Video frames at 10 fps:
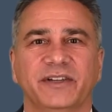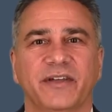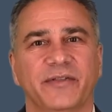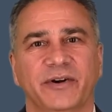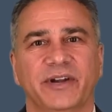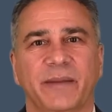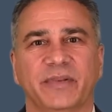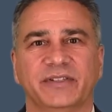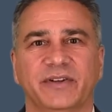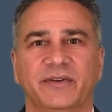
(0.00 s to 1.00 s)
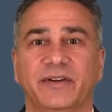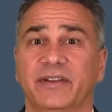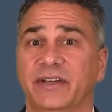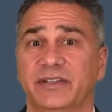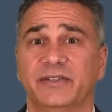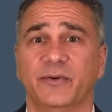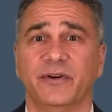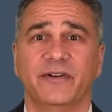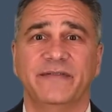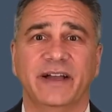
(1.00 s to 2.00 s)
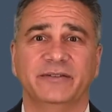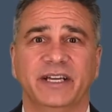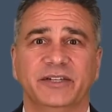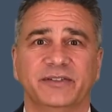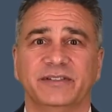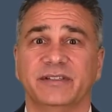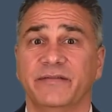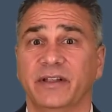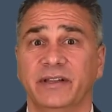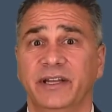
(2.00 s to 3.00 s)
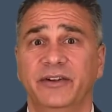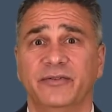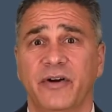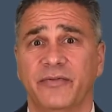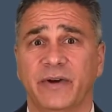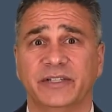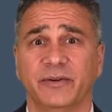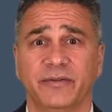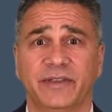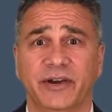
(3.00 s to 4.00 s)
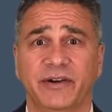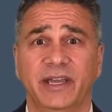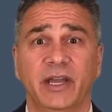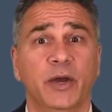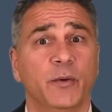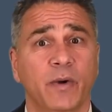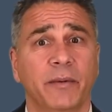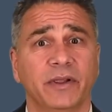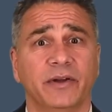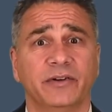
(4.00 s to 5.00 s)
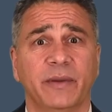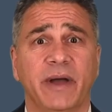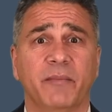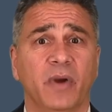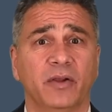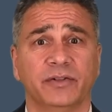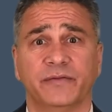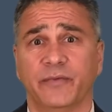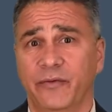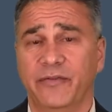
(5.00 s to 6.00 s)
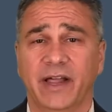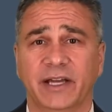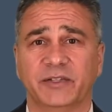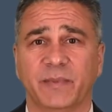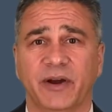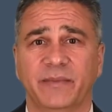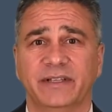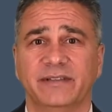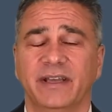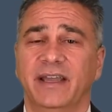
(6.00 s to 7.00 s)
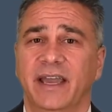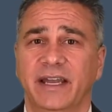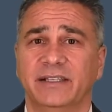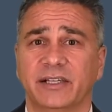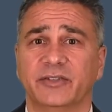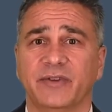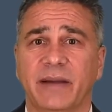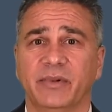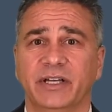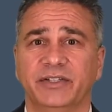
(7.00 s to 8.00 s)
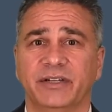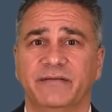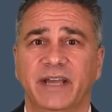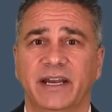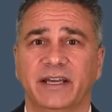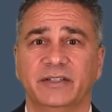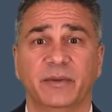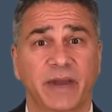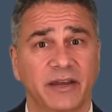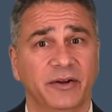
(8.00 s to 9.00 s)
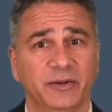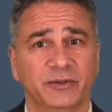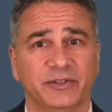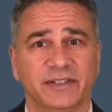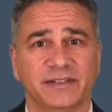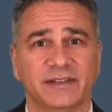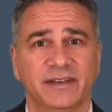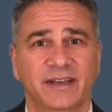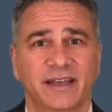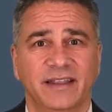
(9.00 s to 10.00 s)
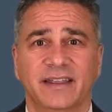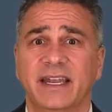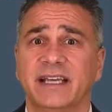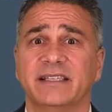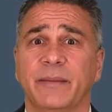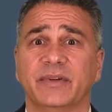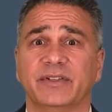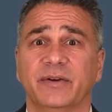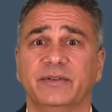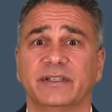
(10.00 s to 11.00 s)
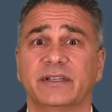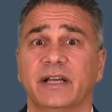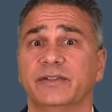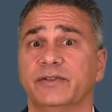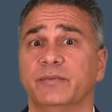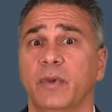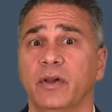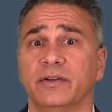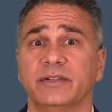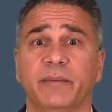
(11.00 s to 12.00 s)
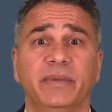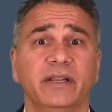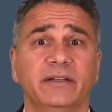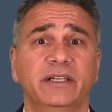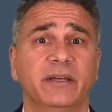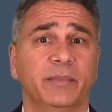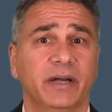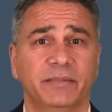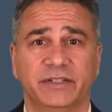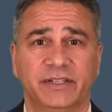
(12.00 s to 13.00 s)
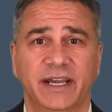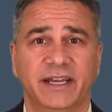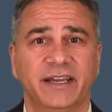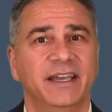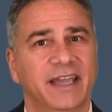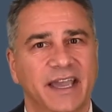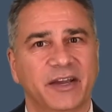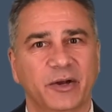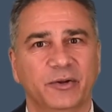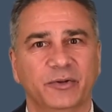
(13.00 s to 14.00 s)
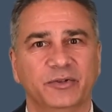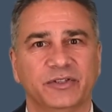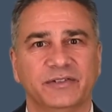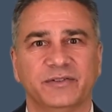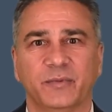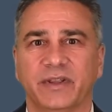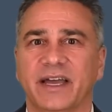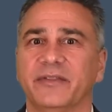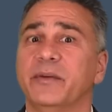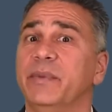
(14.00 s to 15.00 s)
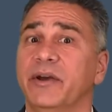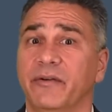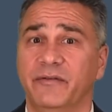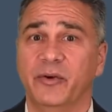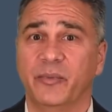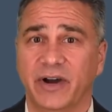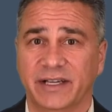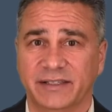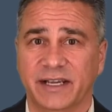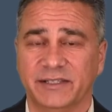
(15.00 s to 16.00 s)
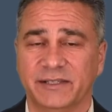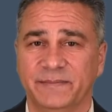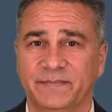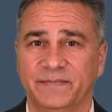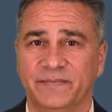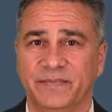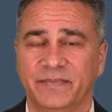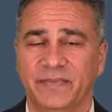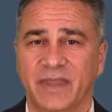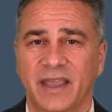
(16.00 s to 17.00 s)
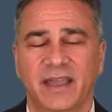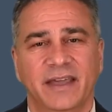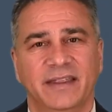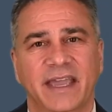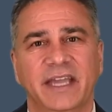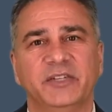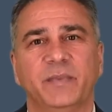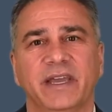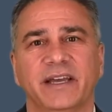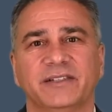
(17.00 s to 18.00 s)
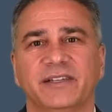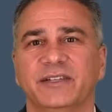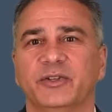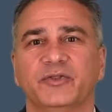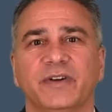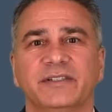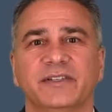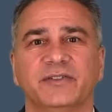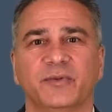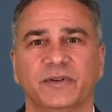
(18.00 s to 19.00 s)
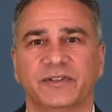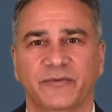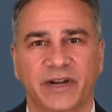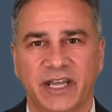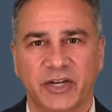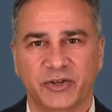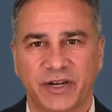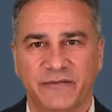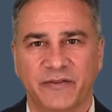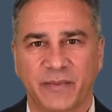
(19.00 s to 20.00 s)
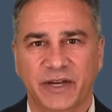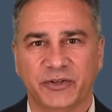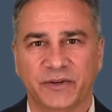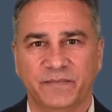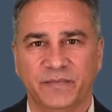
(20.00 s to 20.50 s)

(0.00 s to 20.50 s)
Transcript: the 3rd episode on the historical foundations of the linear no-threshold theory, where we learned about Muller's fruit fly experiments and his extrapolation of data to make conclusions. The next episode discusses Muller's ability to publish data and conclusions without the peer review process. The HPS is a trusted source of radiation information.